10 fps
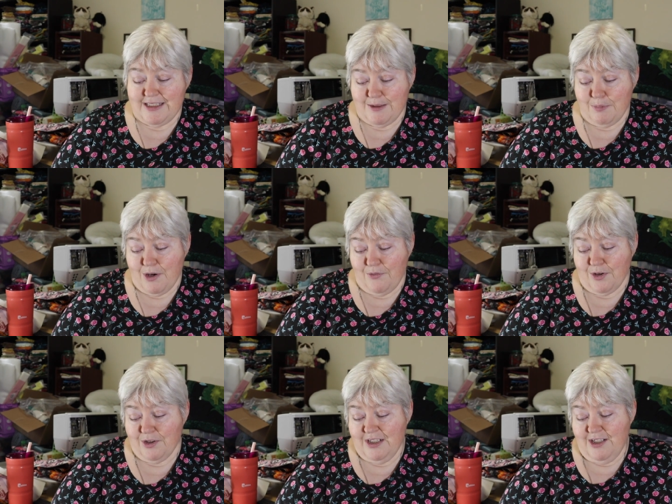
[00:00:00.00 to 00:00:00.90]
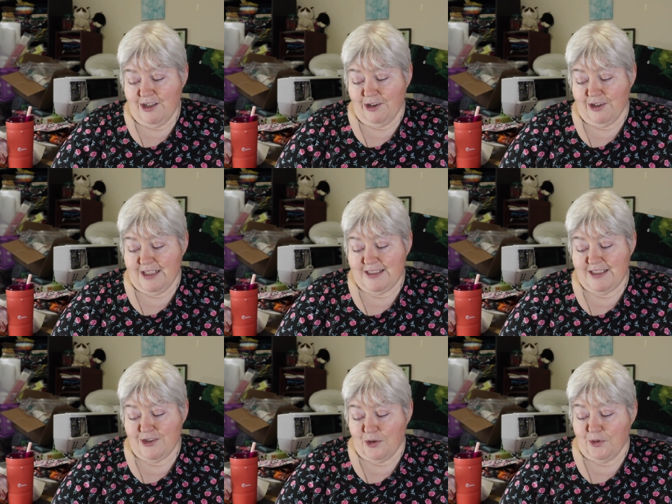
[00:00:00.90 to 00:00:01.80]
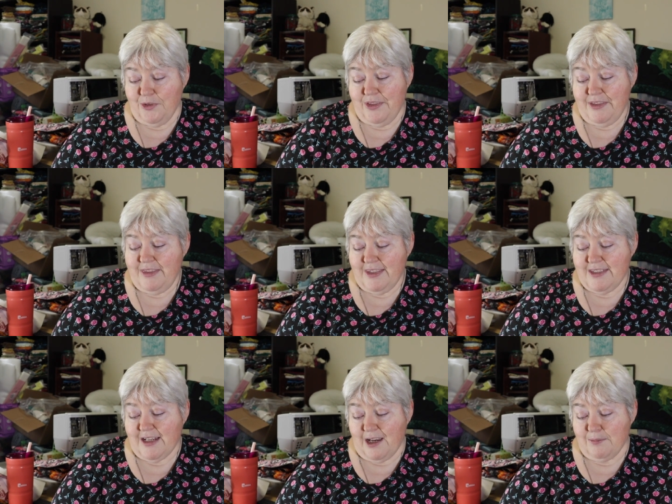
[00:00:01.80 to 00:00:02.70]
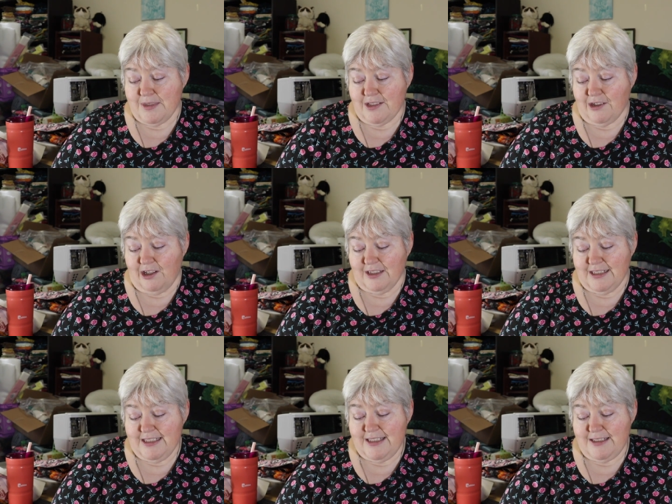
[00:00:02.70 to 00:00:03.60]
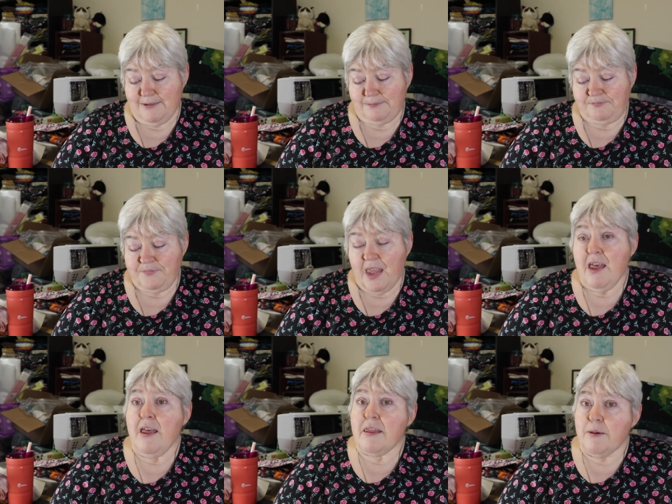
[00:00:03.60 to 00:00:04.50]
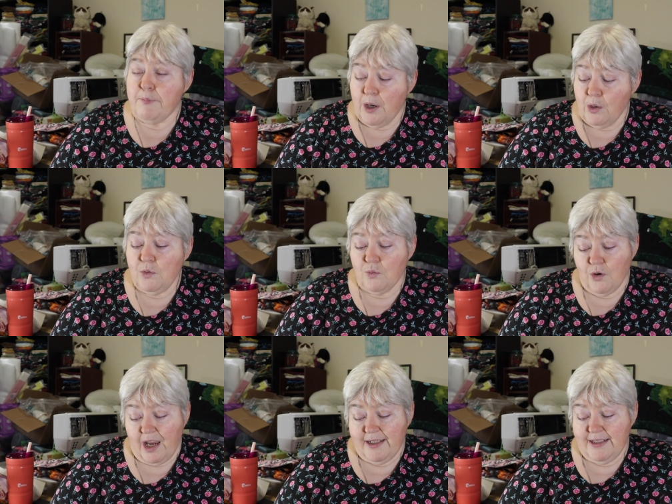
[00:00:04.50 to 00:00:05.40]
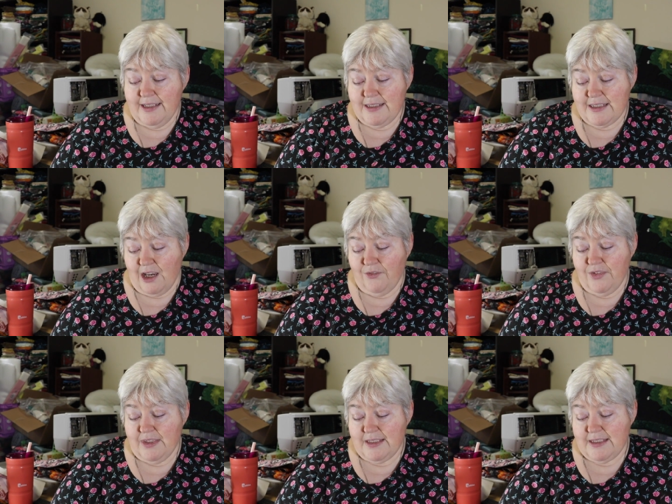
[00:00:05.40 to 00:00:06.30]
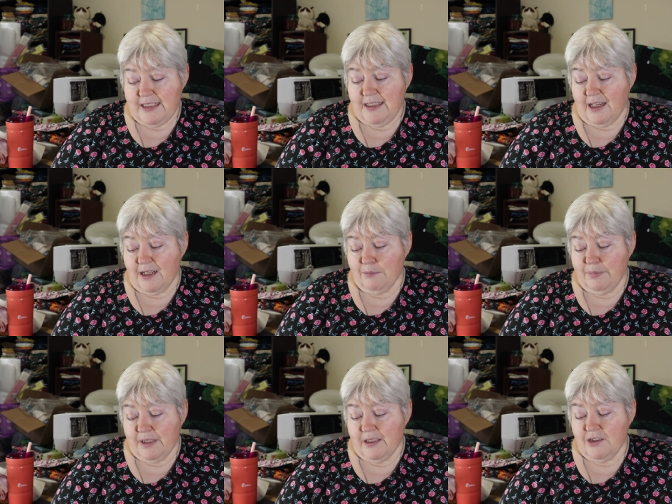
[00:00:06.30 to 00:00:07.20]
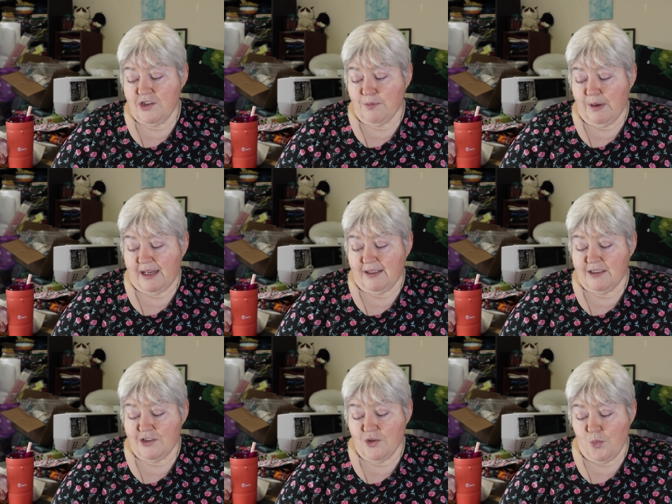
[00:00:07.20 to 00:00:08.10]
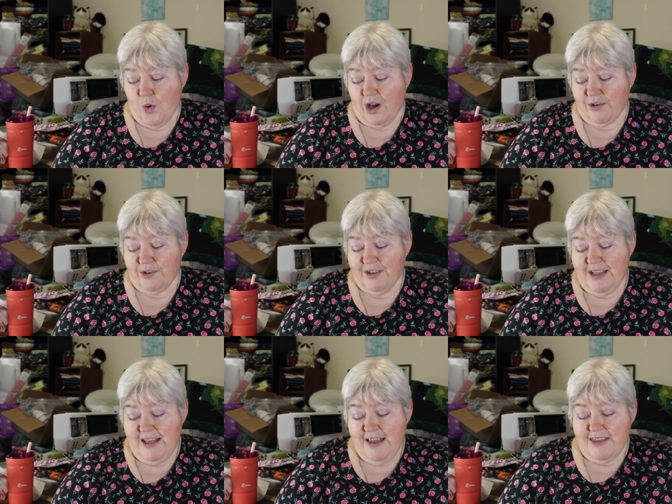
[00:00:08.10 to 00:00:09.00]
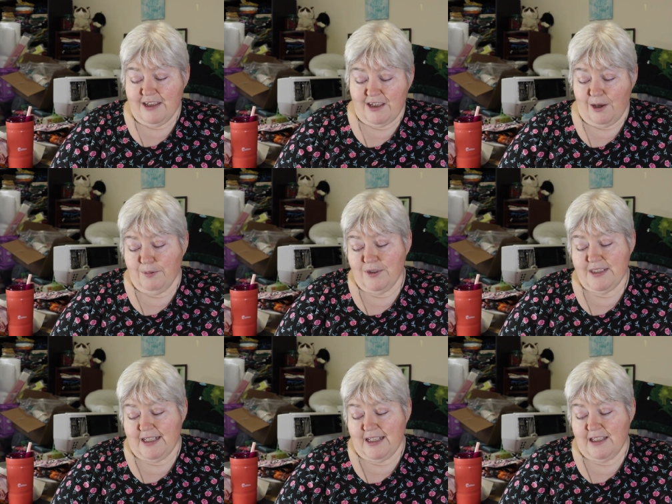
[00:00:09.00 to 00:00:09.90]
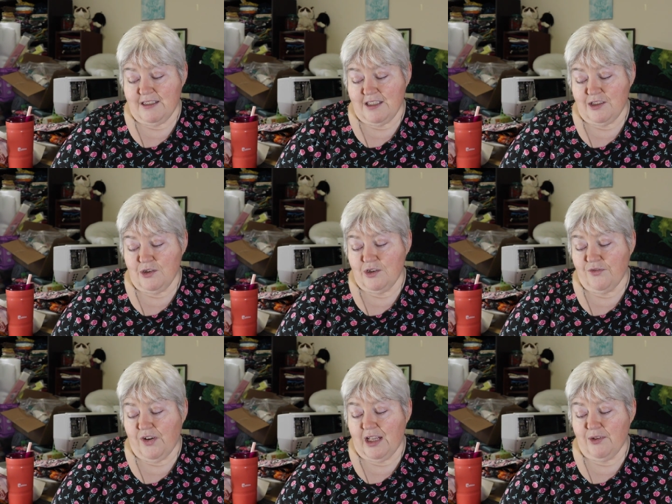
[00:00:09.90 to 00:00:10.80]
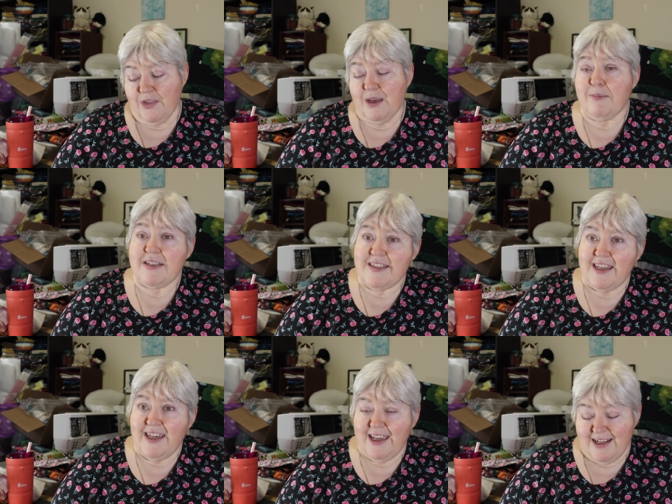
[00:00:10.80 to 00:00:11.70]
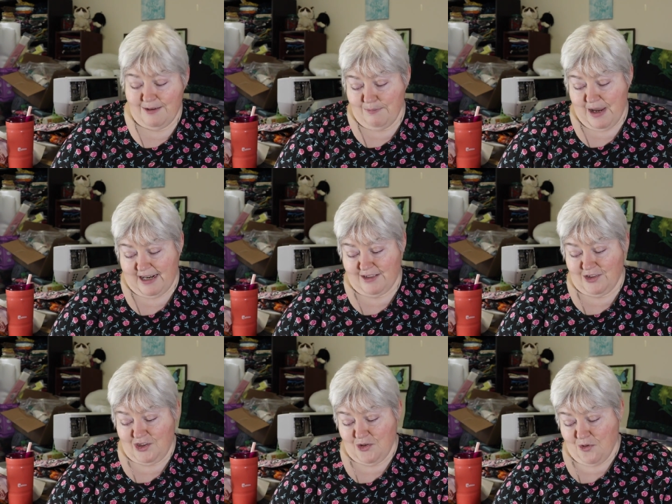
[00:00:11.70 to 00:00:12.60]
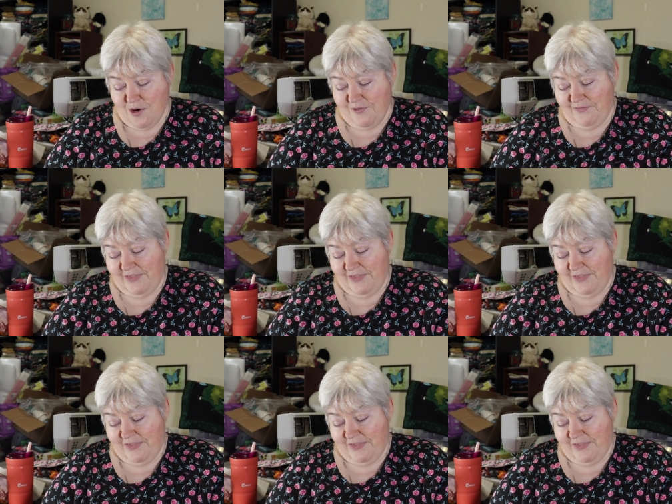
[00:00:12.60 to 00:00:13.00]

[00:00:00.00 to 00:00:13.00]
tip over, Ernest told the Times Colonist. The boat righted itself and the sea lion plunged back into the water. The couple said it continued to follow them as they headed back to shore.